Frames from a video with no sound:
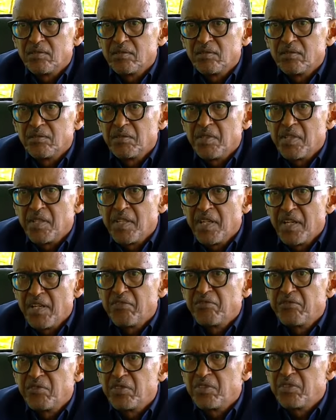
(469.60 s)
with the
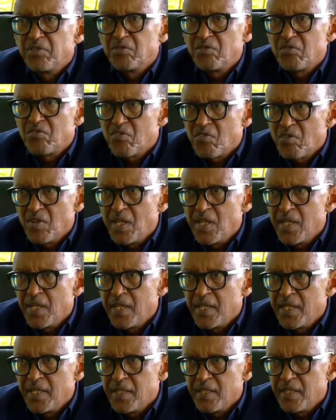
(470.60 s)
effort to
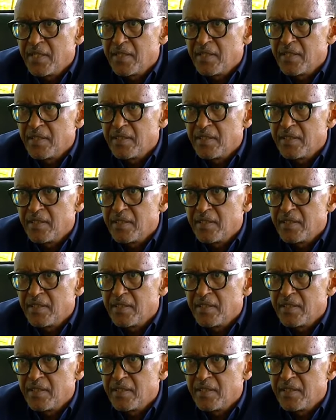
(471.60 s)
try